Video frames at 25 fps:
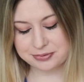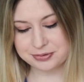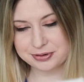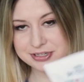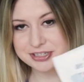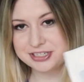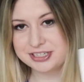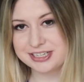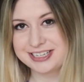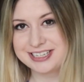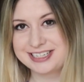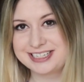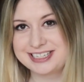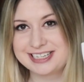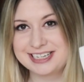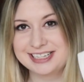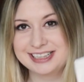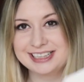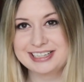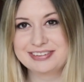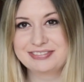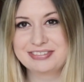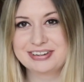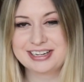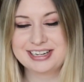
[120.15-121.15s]
was just
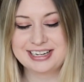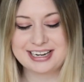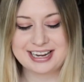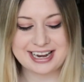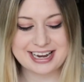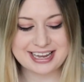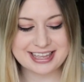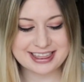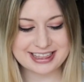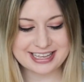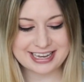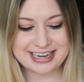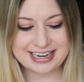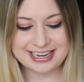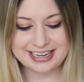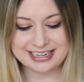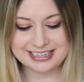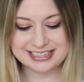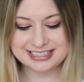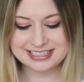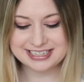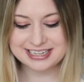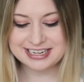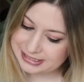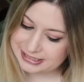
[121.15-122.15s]
delivered like
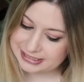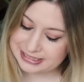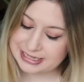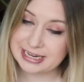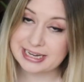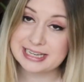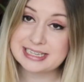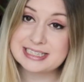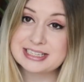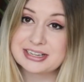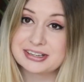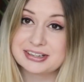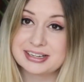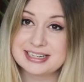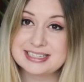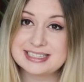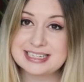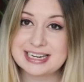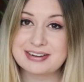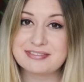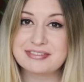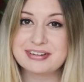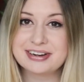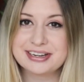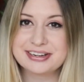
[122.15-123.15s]
that. Yeah, so let's
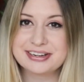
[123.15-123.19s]
have a